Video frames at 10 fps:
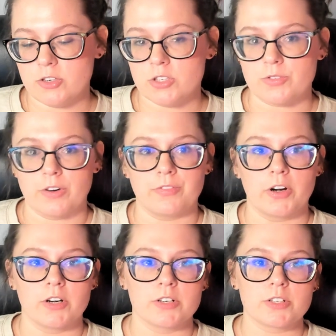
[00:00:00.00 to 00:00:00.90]
just
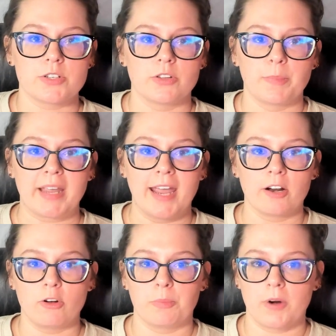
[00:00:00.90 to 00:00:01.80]
refers to the
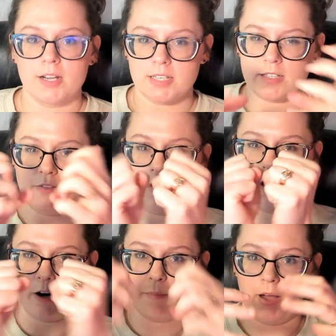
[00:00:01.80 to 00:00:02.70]
mechanical process of the heart